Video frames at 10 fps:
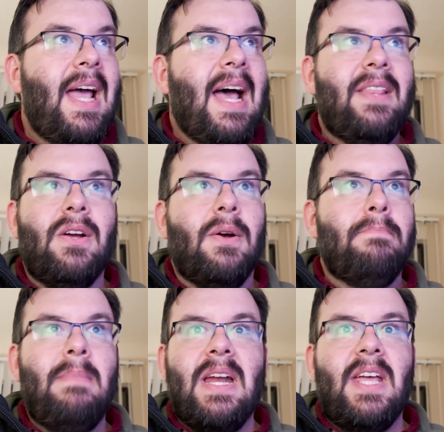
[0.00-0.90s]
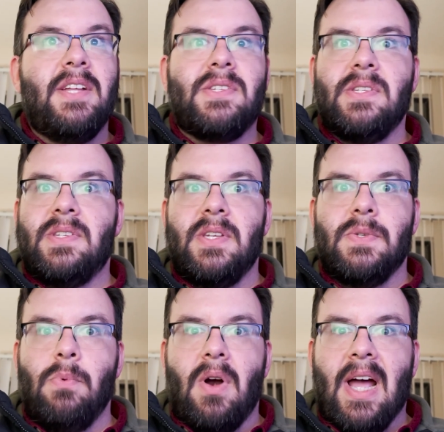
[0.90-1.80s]
there are many
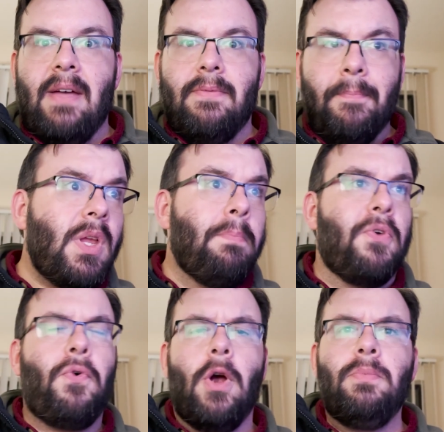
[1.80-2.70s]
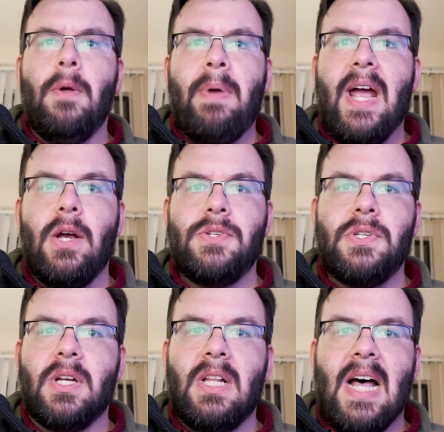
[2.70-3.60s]
instances where I've performed repairs
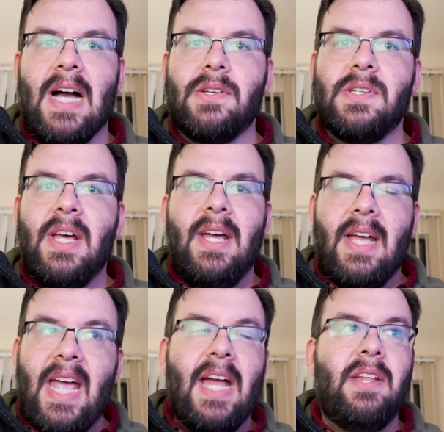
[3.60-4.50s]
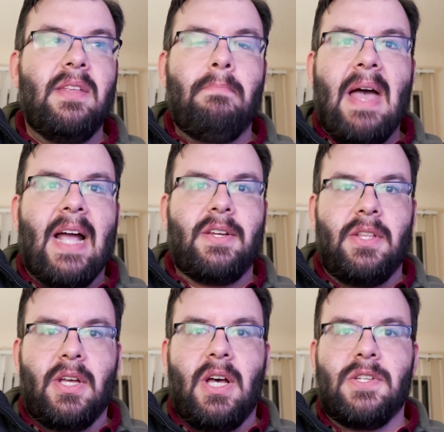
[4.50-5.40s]
to clocks, handed them back to
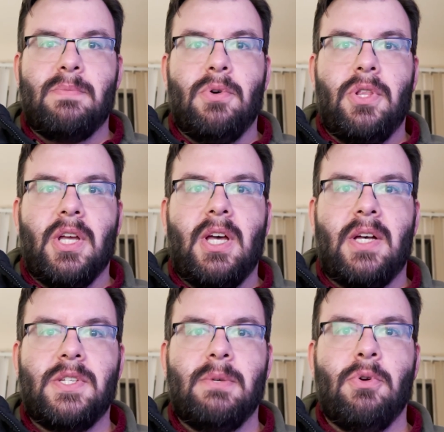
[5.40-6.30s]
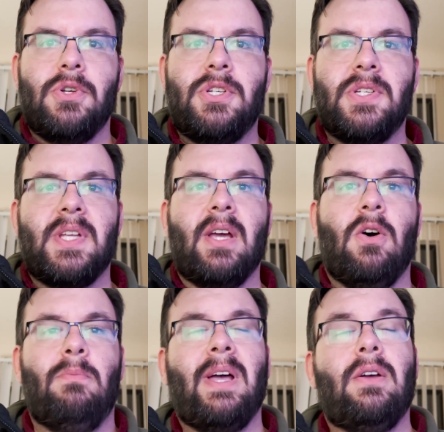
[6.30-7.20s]
the customer, and the customer is just like,
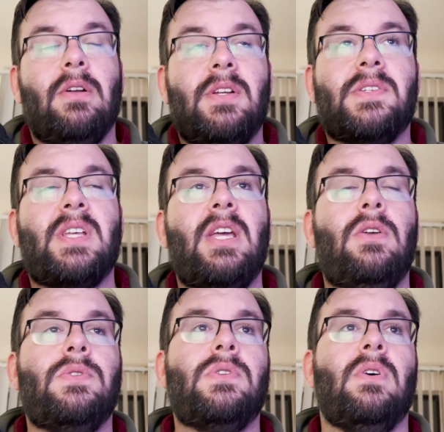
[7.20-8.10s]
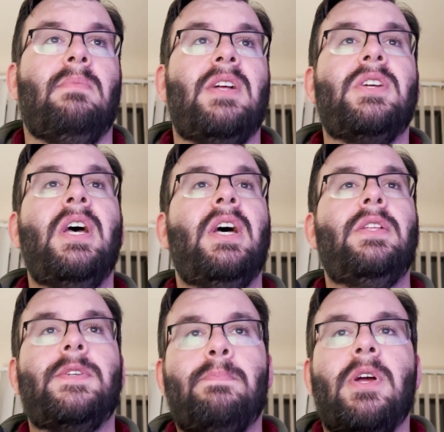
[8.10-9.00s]
oh my goodness, thank you so much.
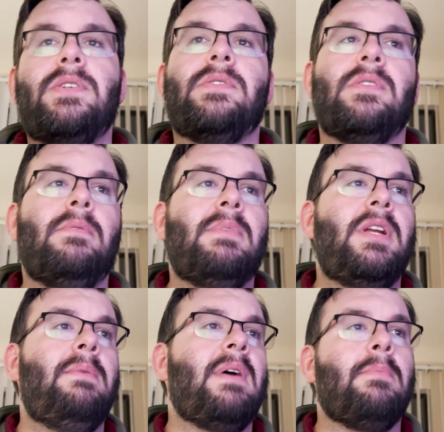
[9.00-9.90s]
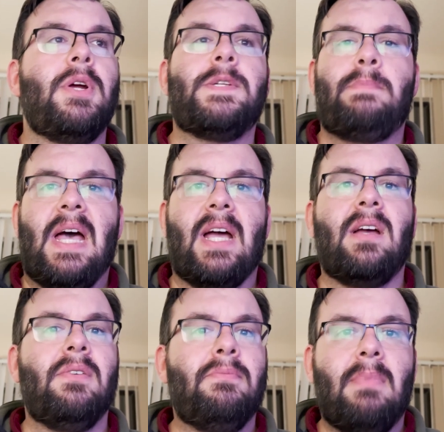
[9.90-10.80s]
This brings so many memories
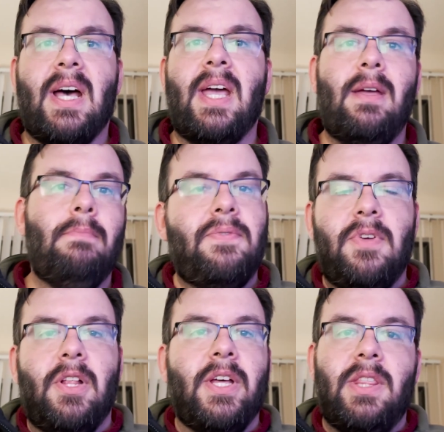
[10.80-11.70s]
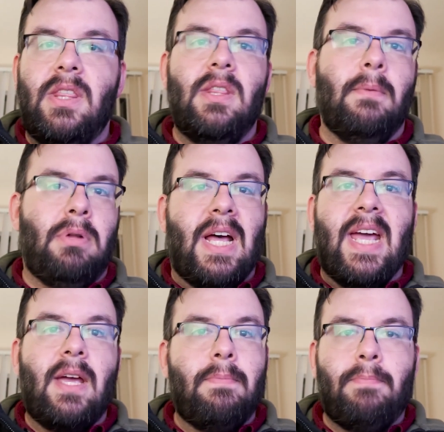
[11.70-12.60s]
back of my fill in the
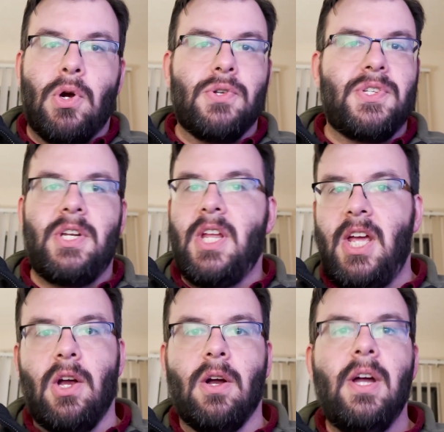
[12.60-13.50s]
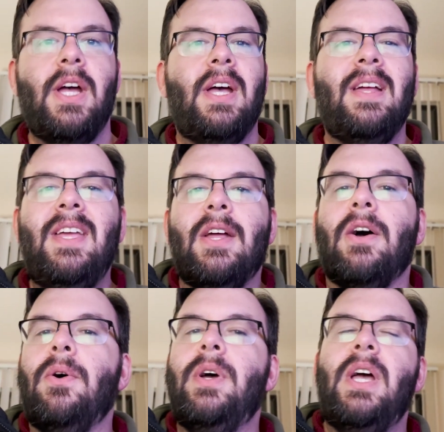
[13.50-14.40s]
blank person here.
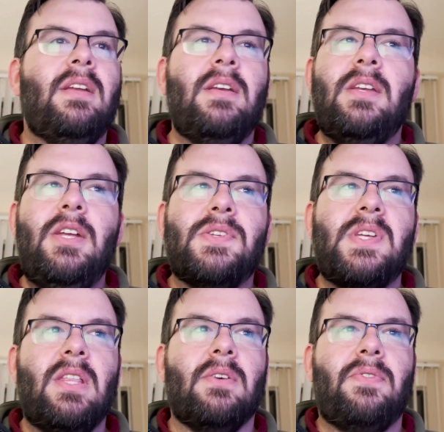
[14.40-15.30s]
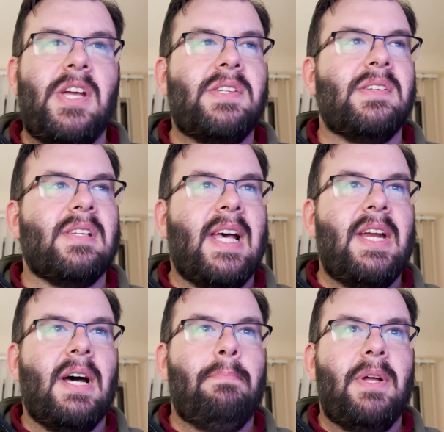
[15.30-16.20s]
You see their faces
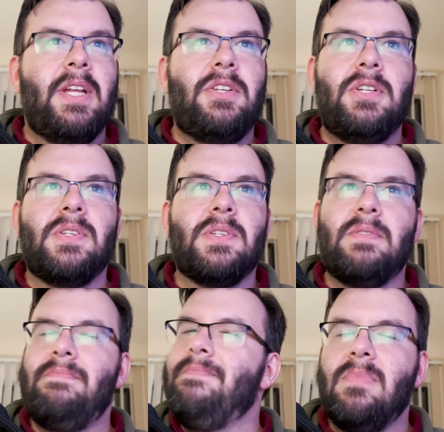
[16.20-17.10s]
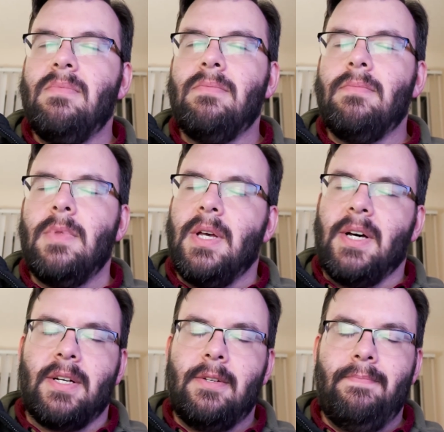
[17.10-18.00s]
light up, and it just,
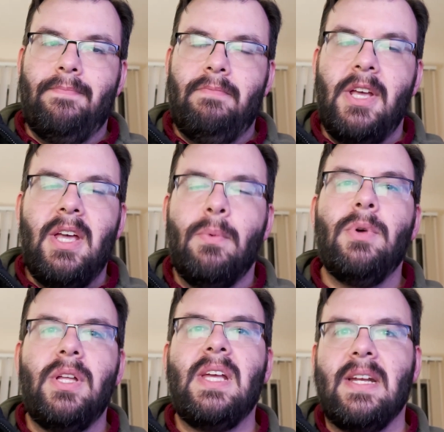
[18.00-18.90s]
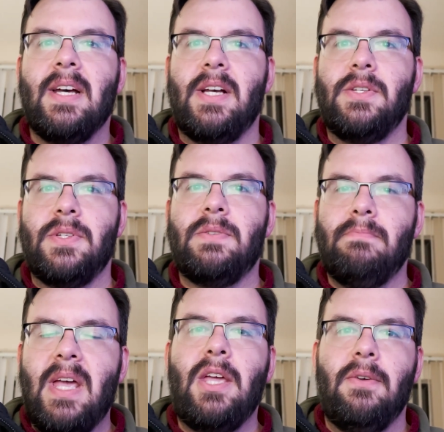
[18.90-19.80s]
it really does
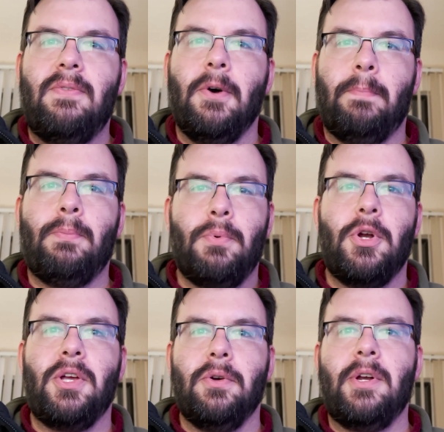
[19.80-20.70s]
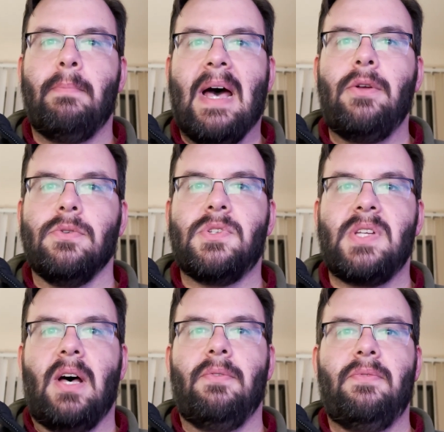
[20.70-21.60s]
make you feel pretty good about
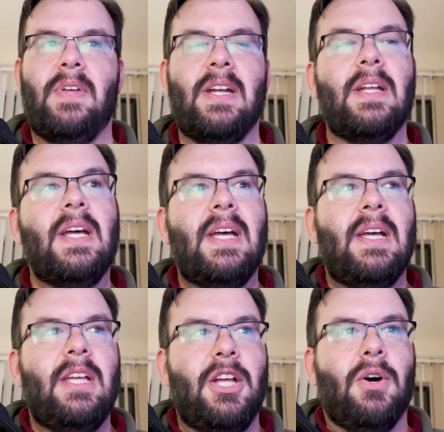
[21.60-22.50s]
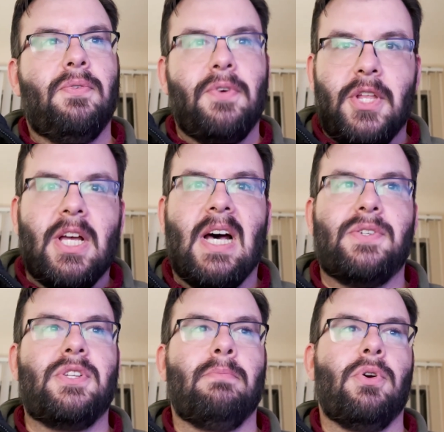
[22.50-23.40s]
yourself. And for the
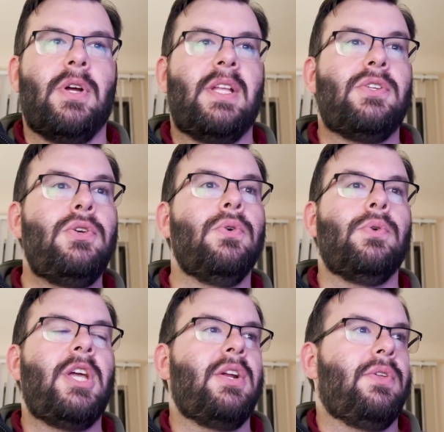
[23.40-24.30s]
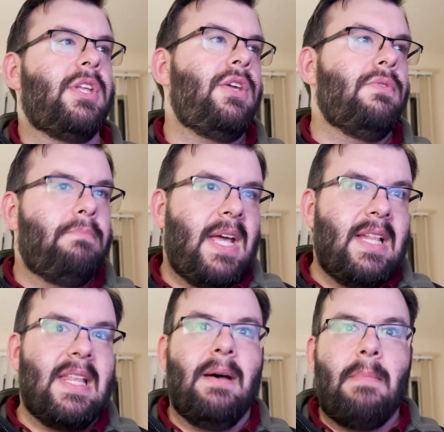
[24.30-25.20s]
customer too, that you've
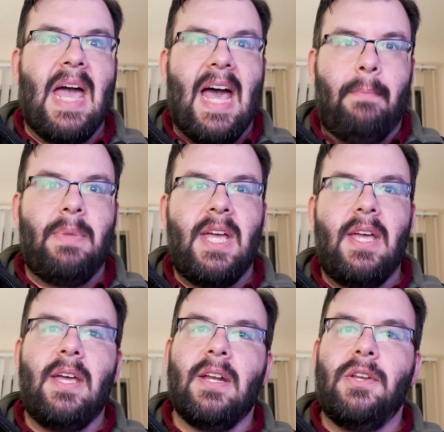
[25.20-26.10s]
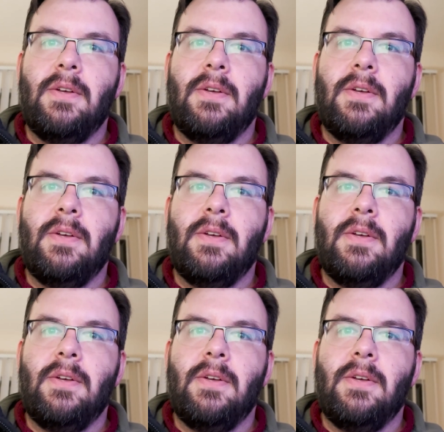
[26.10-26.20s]
made them happy, and